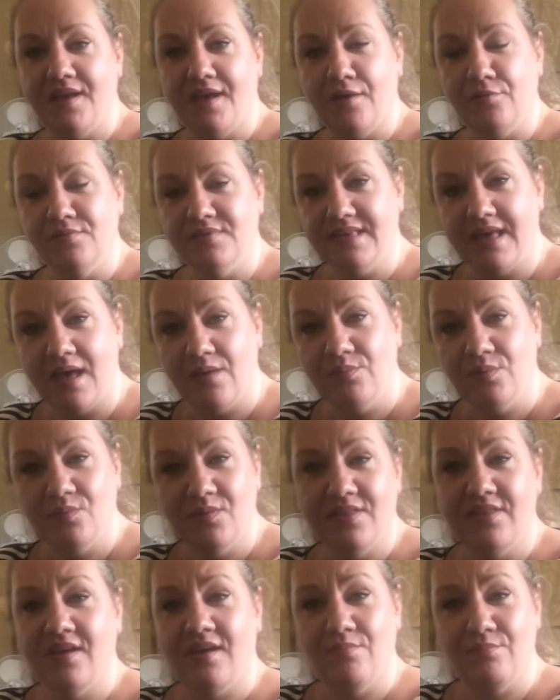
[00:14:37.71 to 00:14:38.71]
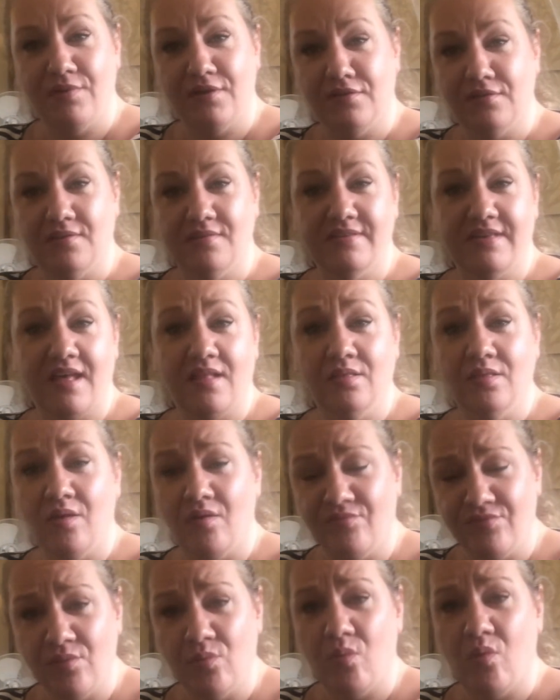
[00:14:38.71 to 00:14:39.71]
I was happy with it because I
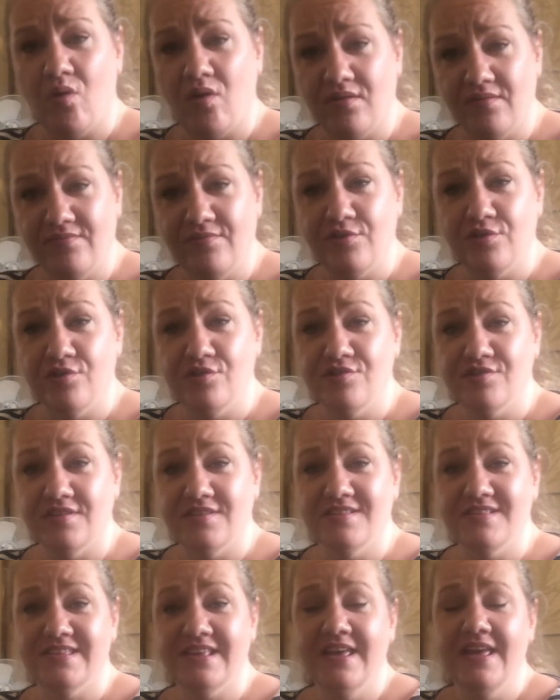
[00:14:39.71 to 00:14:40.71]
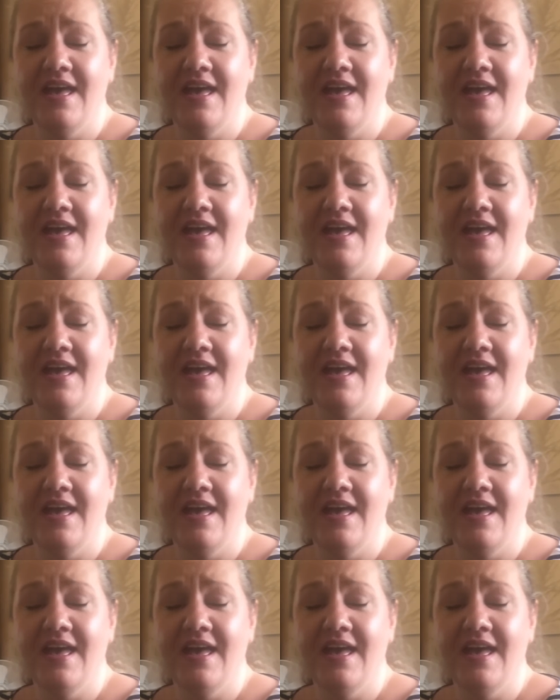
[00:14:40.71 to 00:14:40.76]
love the Water Infusions,